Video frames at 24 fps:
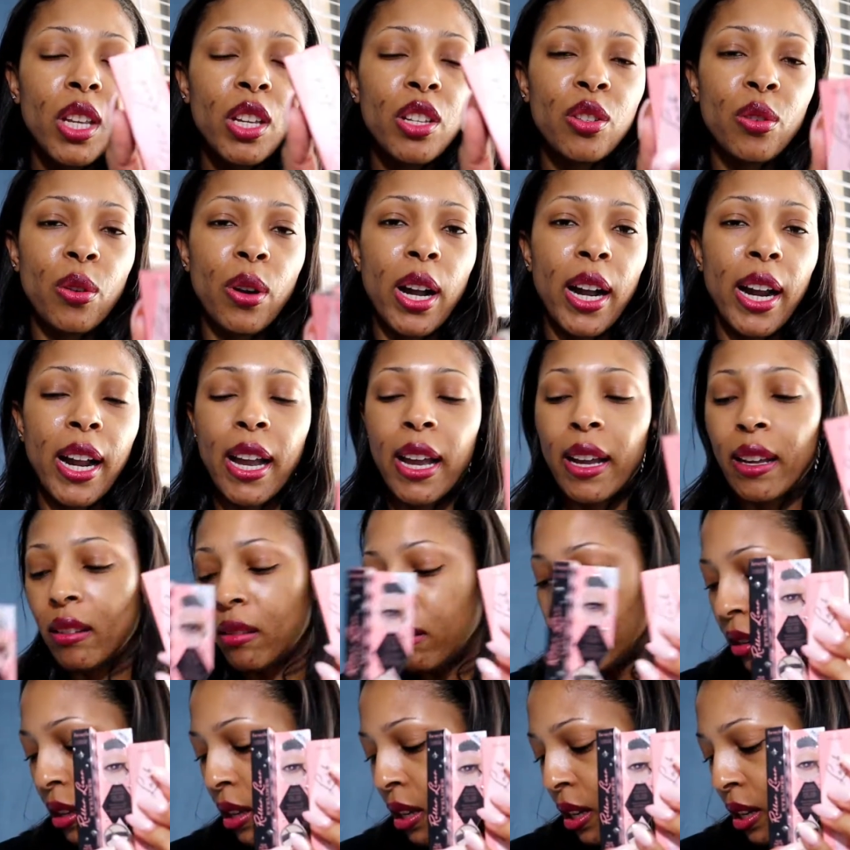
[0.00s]
So I
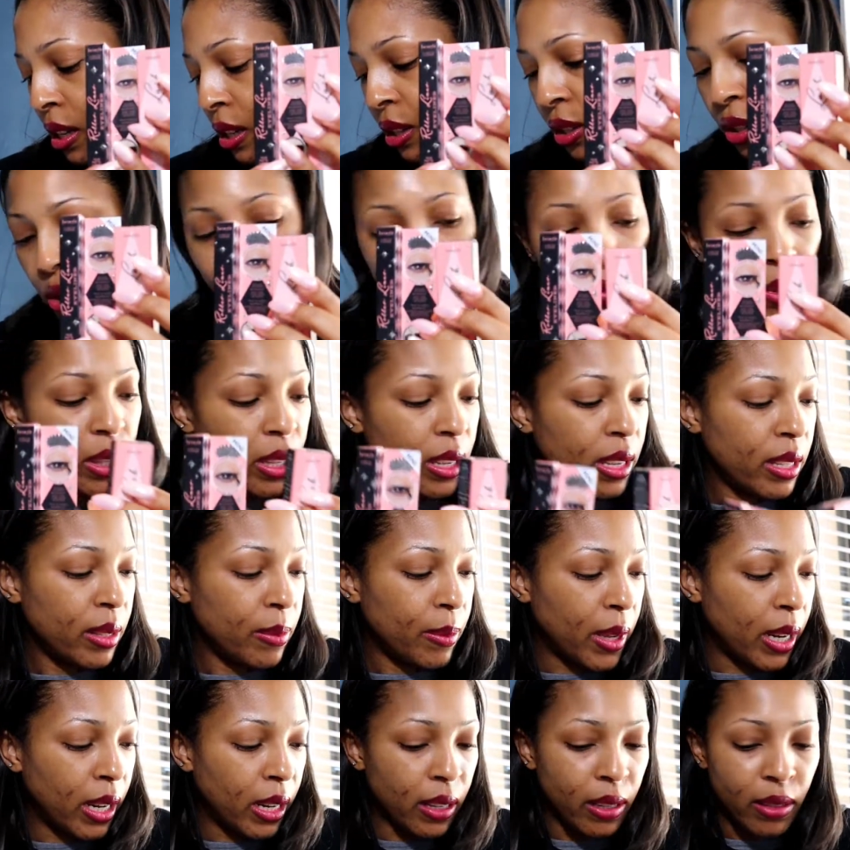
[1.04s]
got two of these
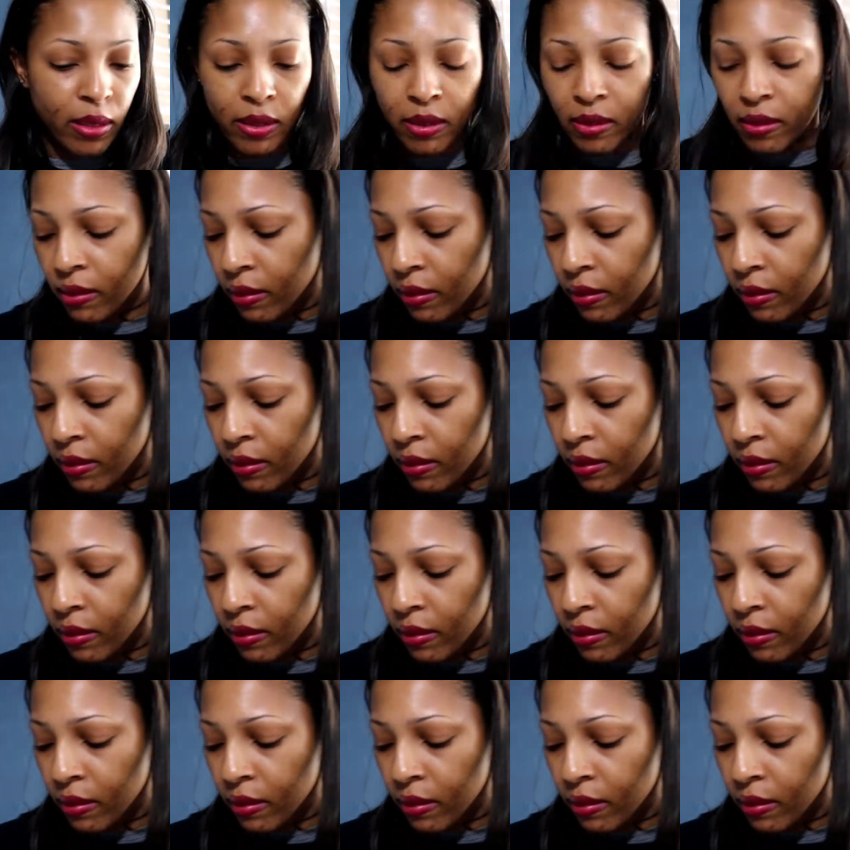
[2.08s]
minis.